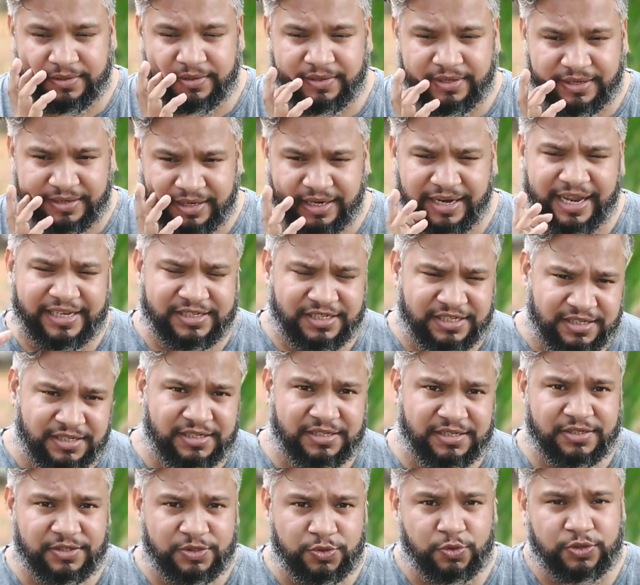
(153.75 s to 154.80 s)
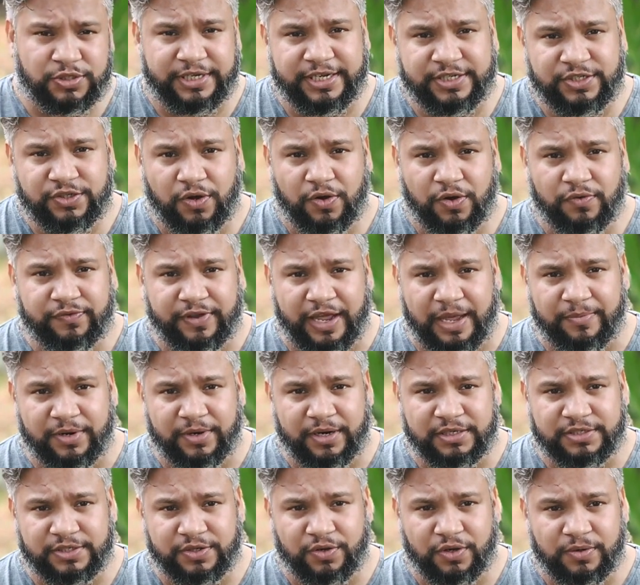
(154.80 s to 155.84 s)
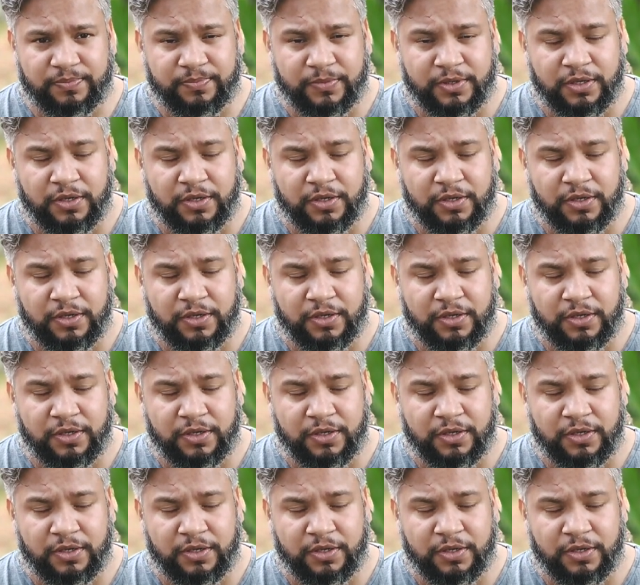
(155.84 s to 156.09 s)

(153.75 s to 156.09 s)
less usage of cameras and all,